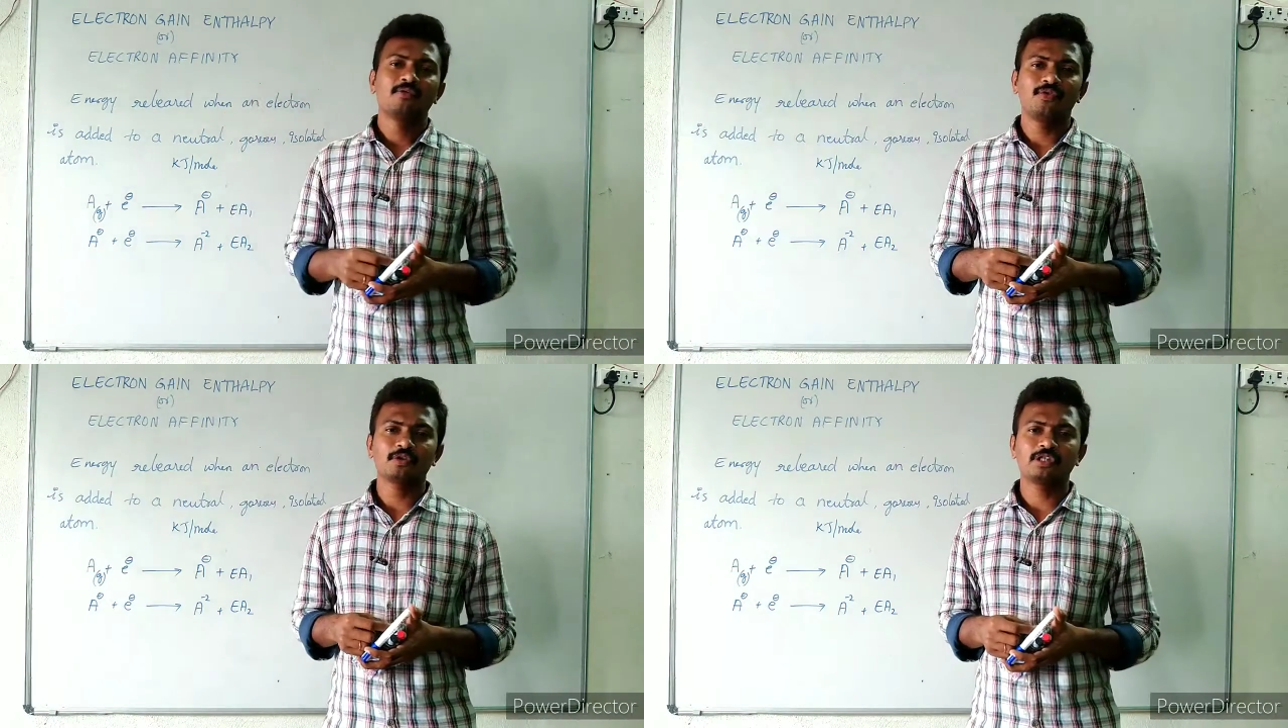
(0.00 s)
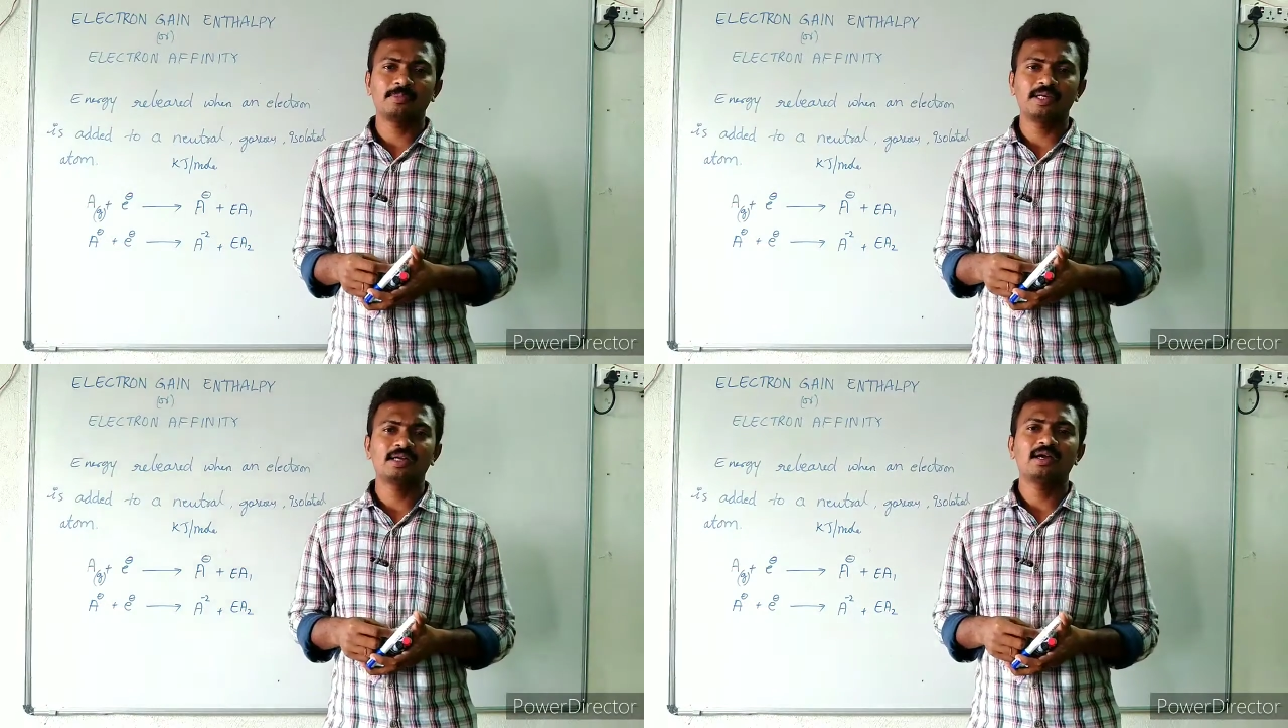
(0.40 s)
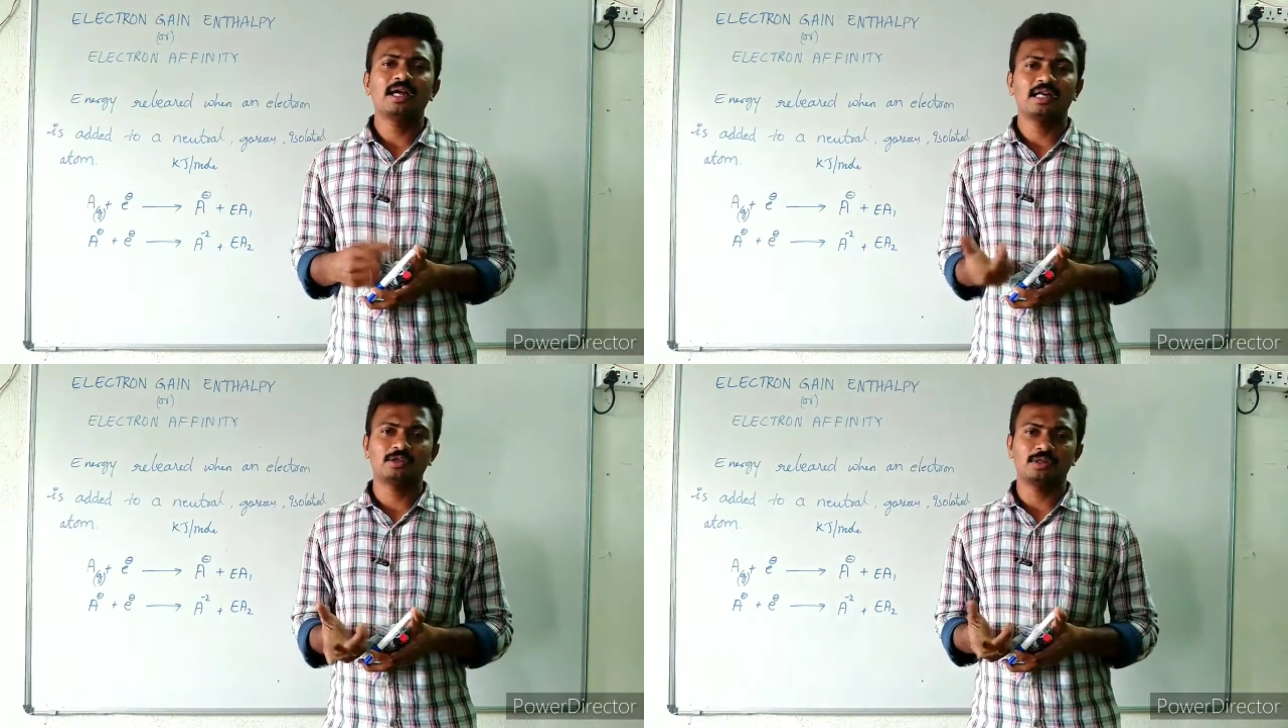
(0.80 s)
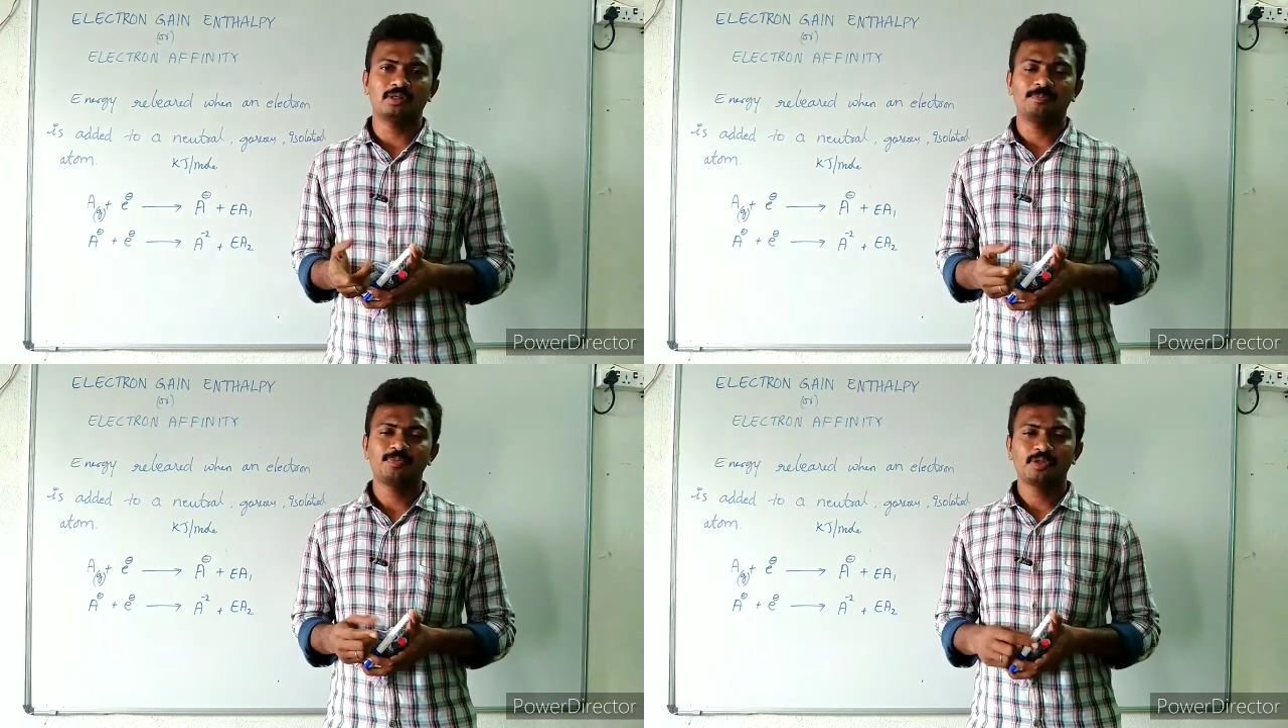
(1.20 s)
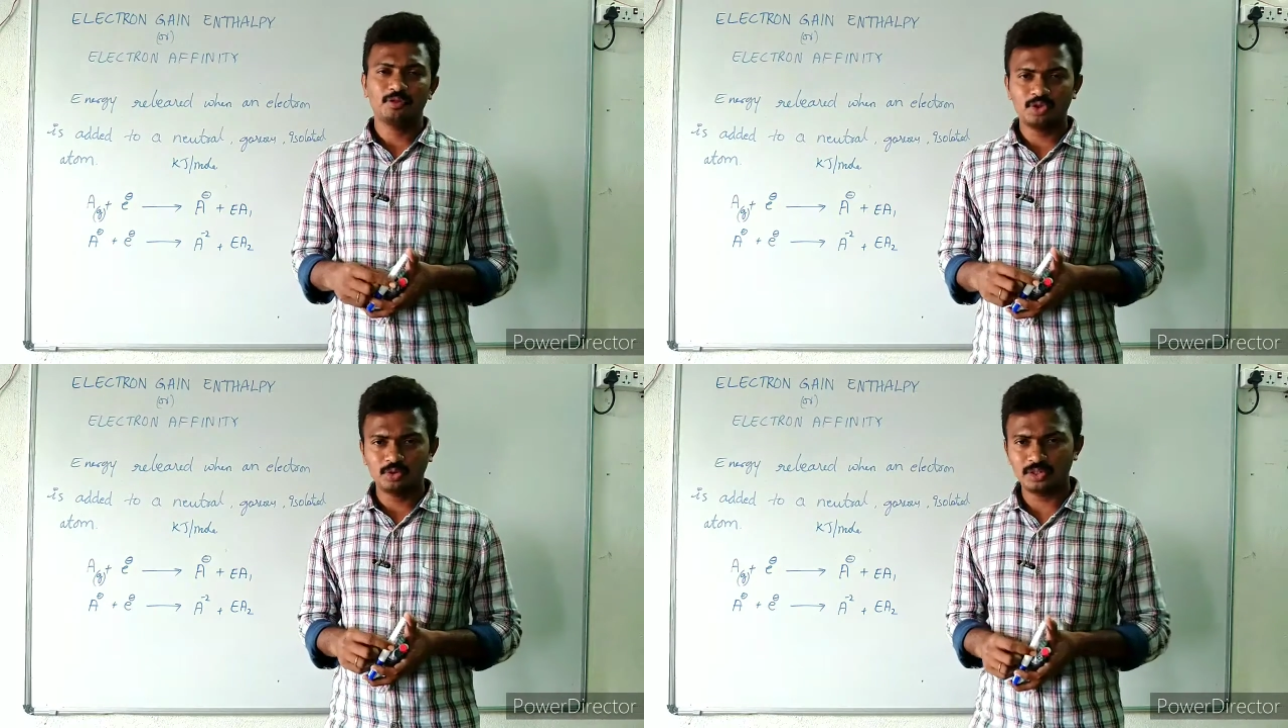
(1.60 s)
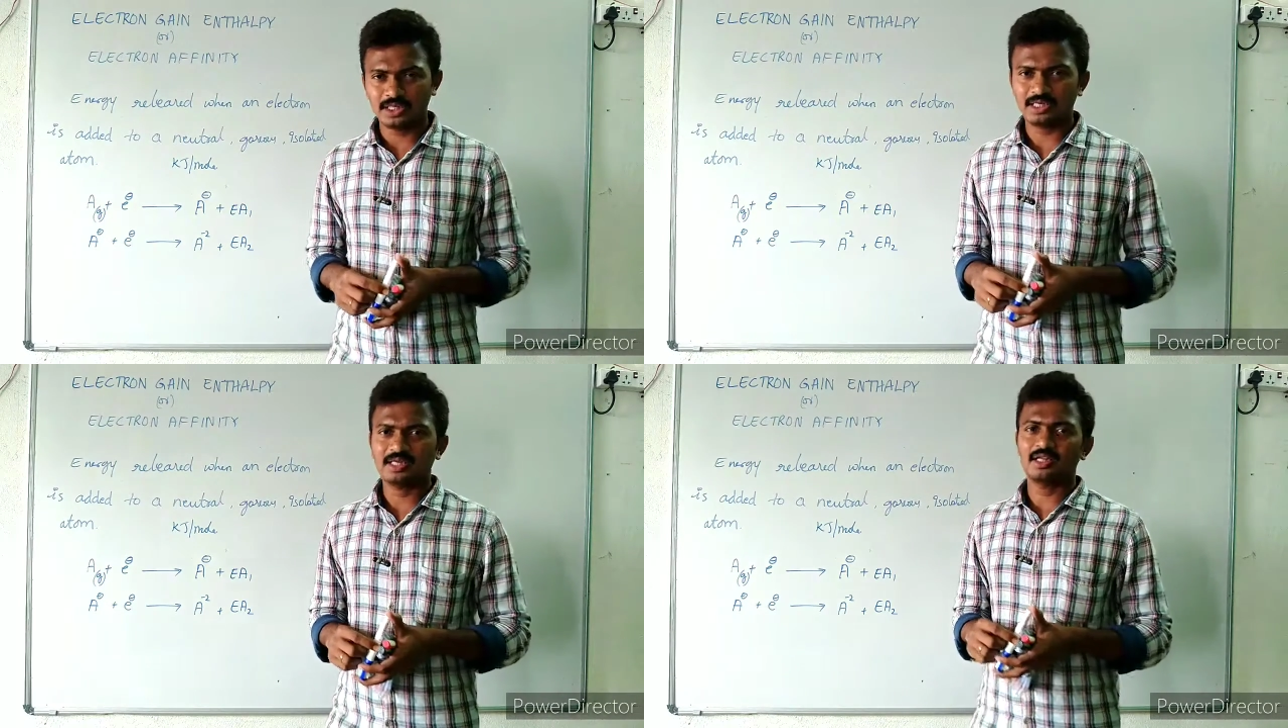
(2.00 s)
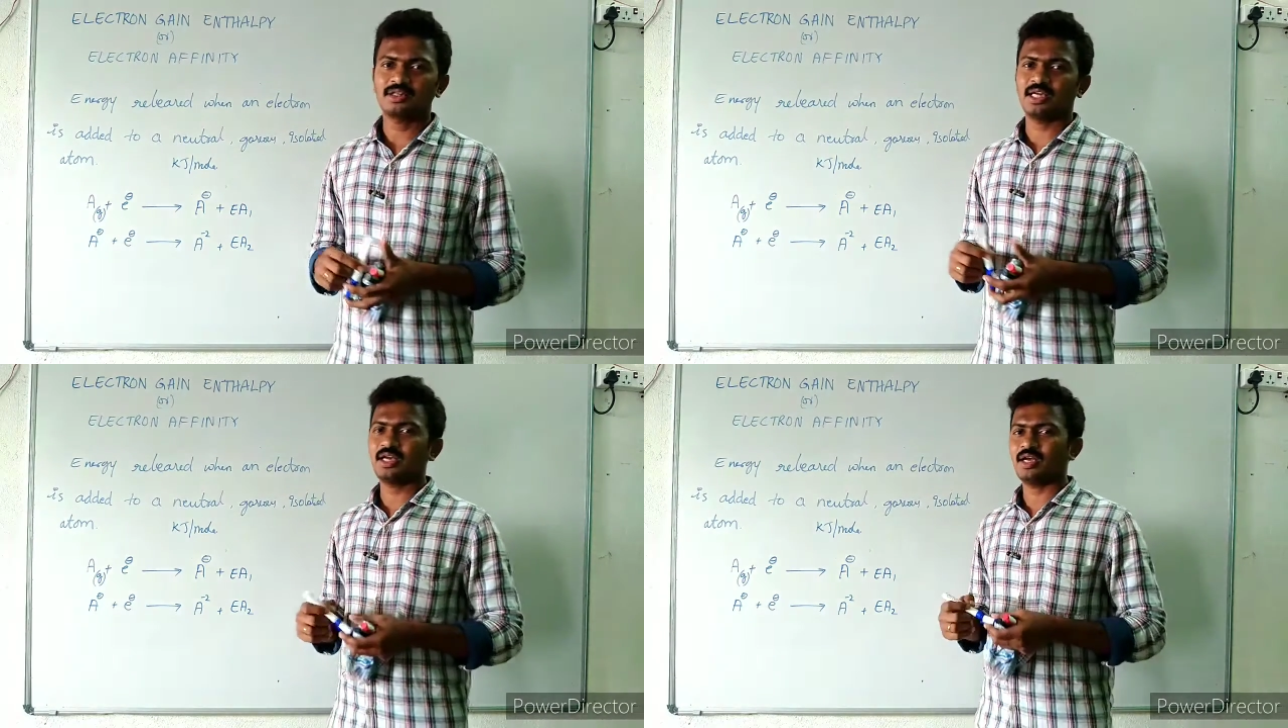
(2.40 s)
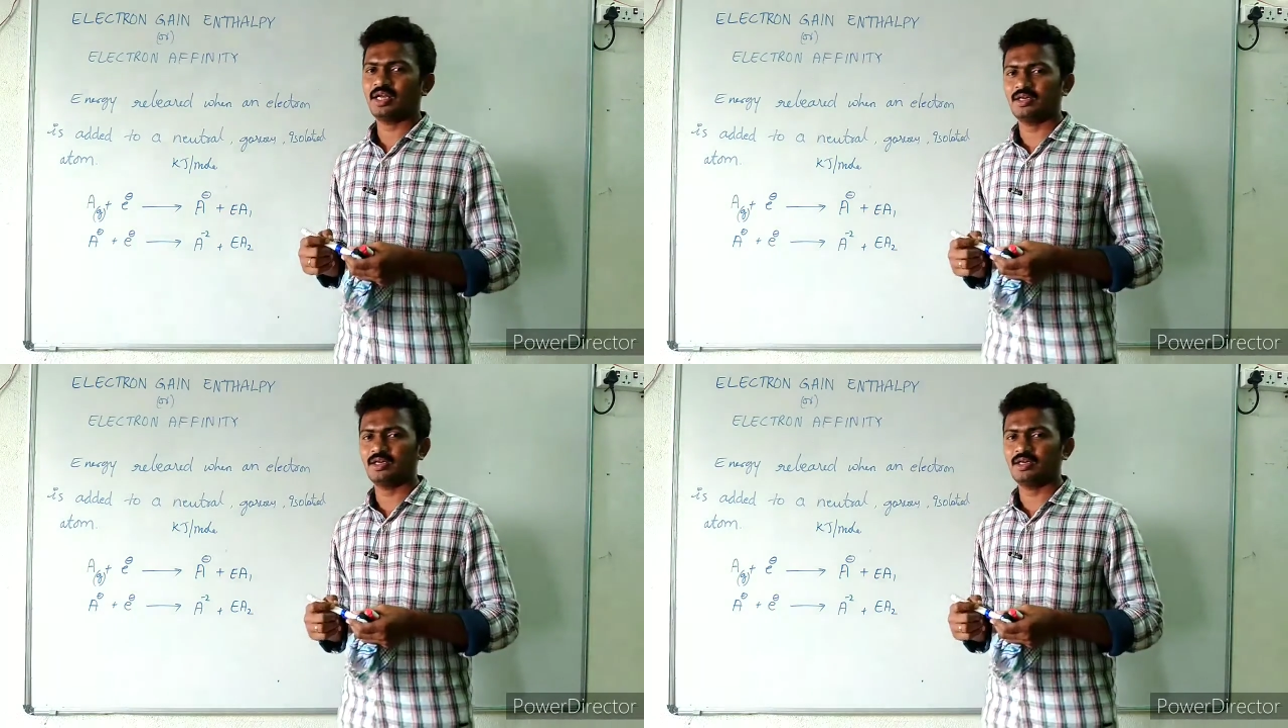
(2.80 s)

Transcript: forthcoming electron. So due to that, the second